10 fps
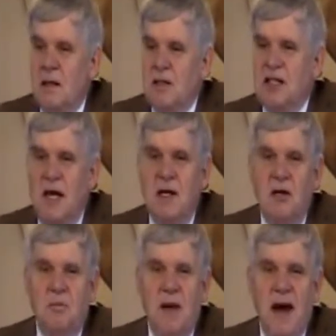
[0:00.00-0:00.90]
Saying
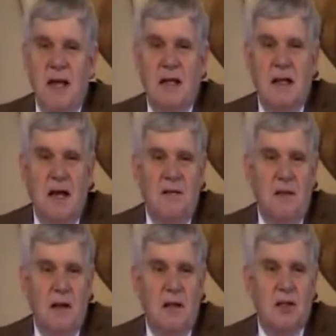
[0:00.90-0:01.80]
goodbye to
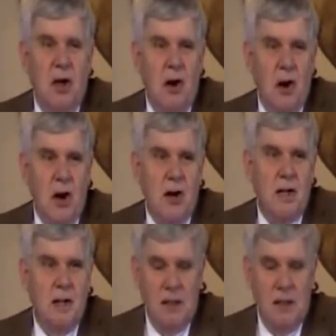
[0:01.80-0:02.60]
leavening is hard